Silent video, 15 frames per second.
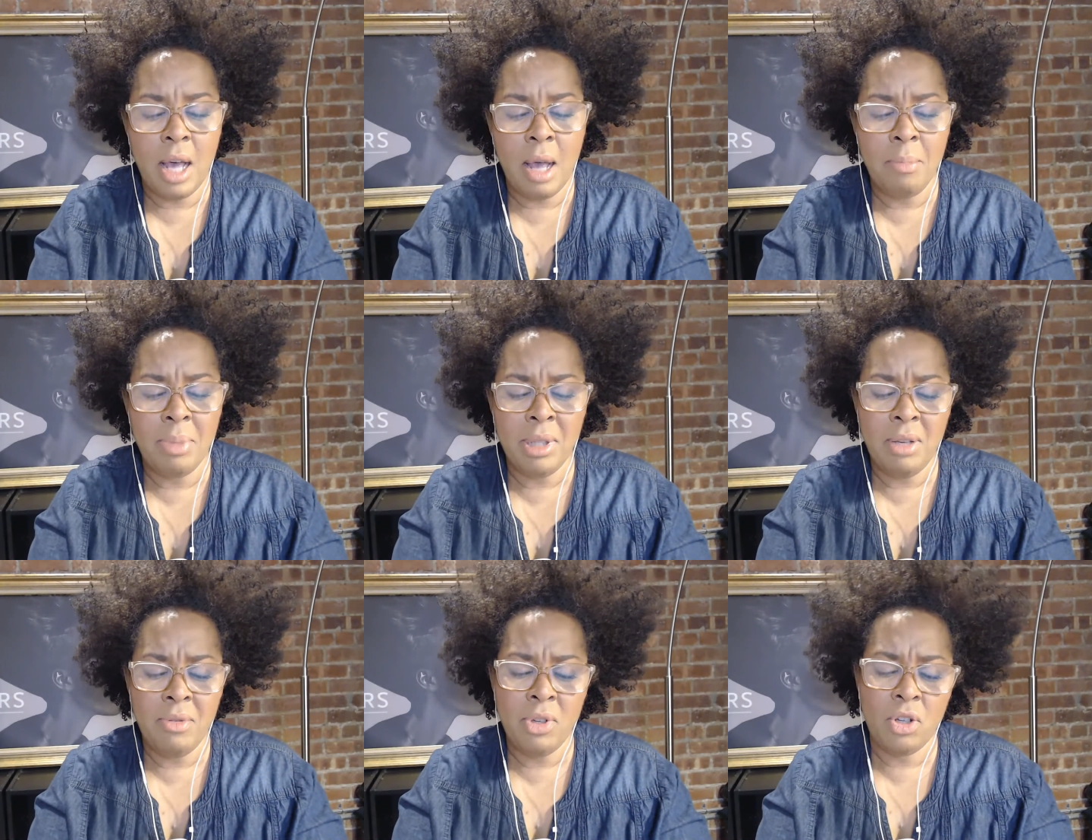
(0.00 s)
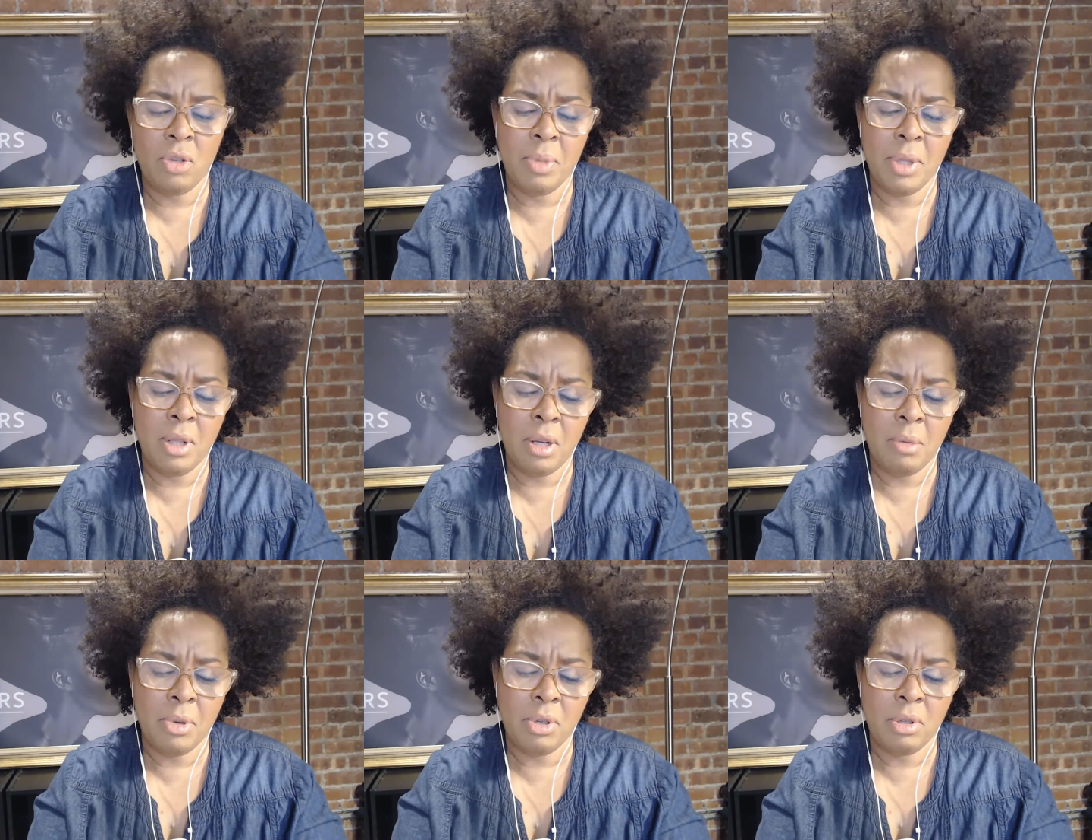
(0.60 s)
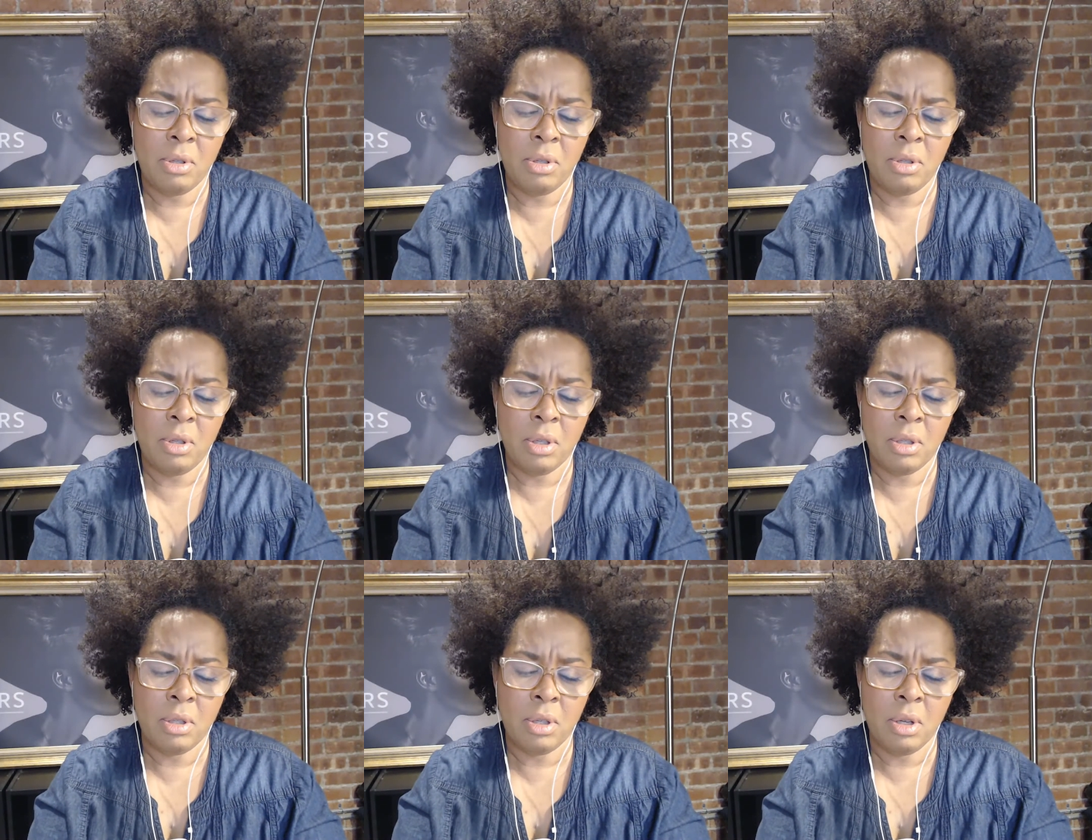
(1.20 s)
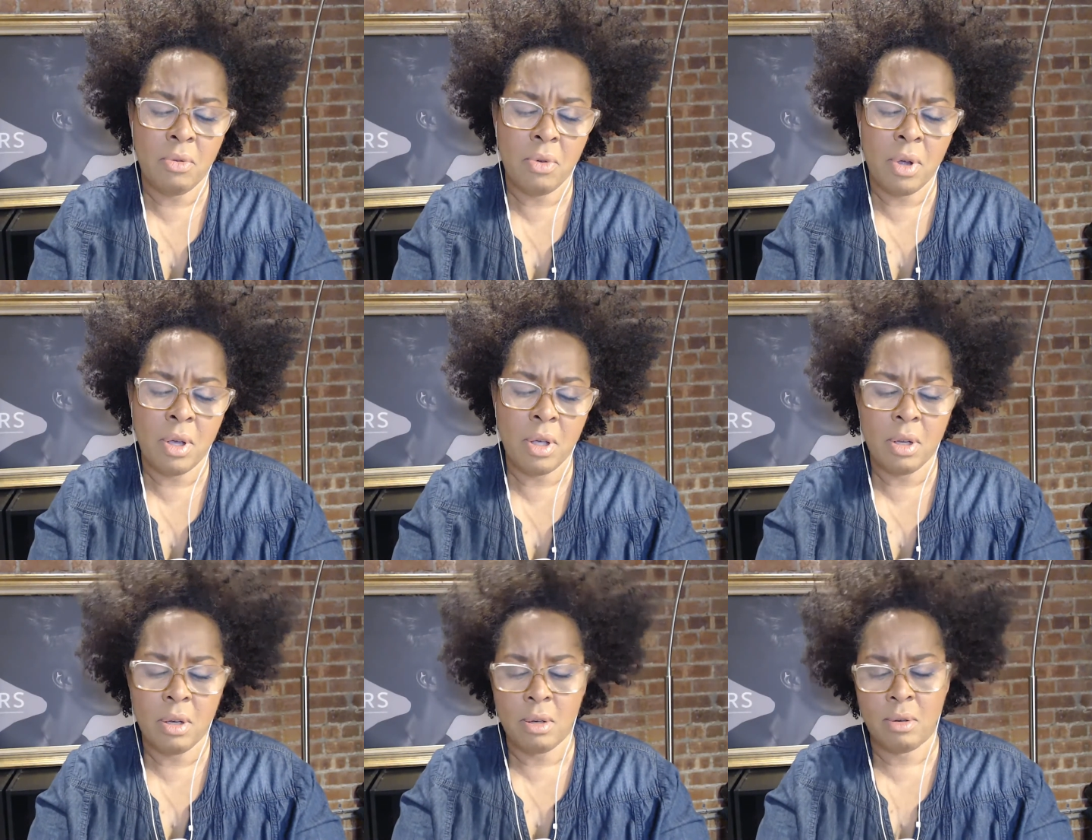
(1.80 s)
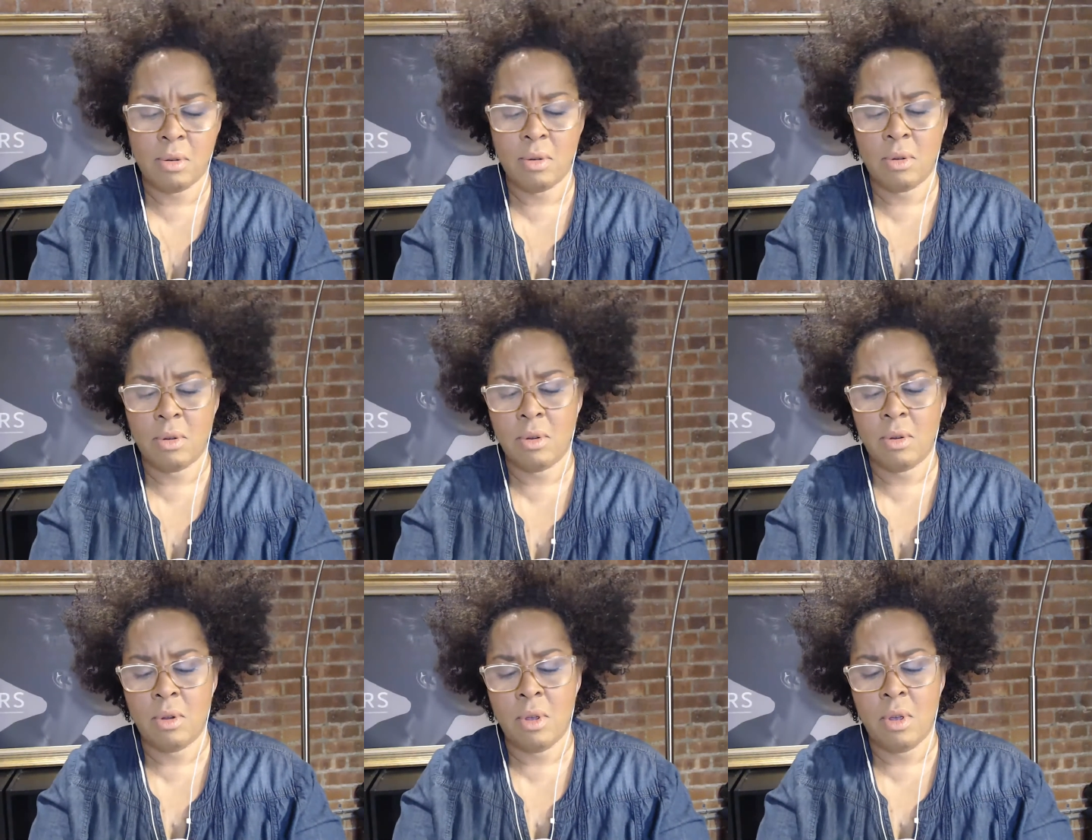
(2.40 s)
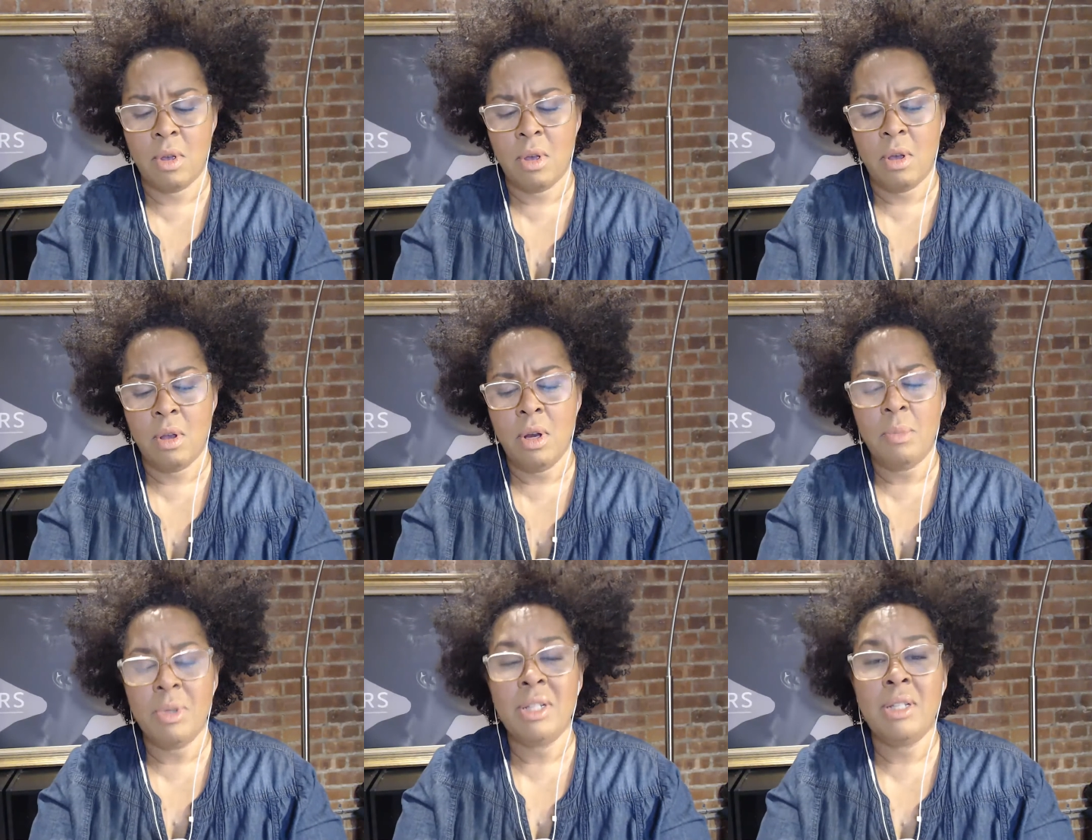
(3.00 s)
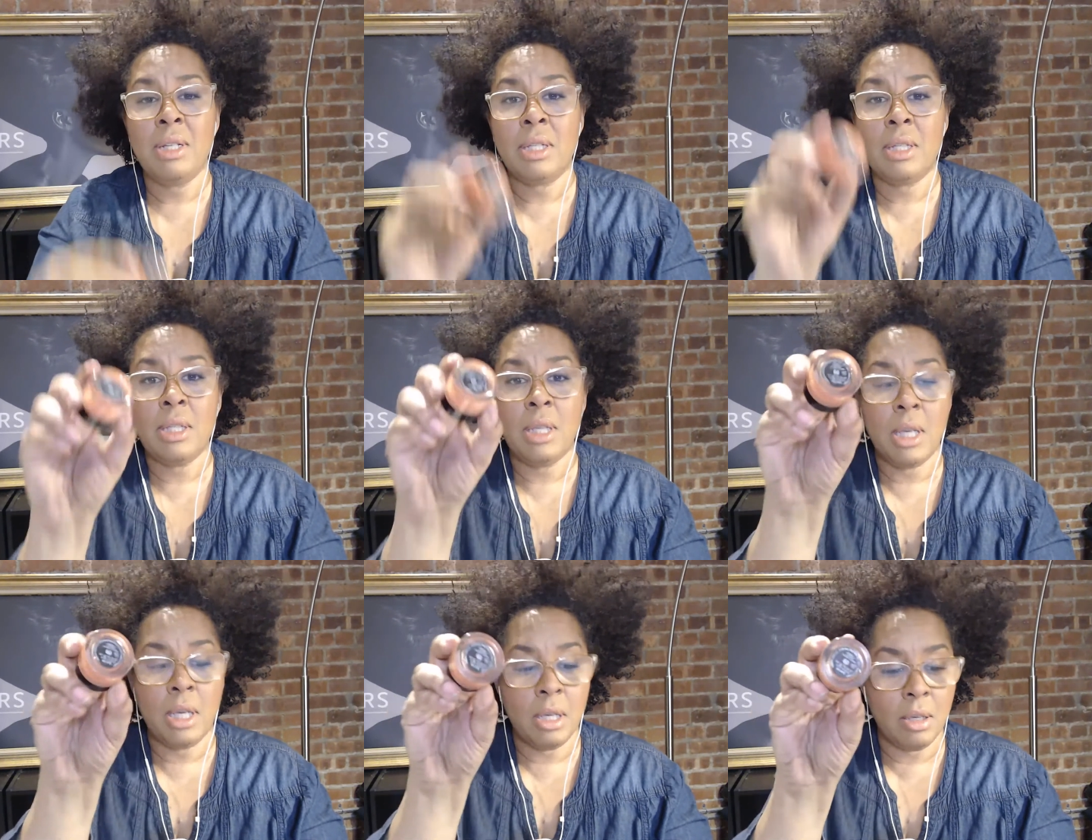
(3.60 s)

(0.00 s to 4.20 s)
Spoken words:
I believe it should be the number 60, right? Number 60.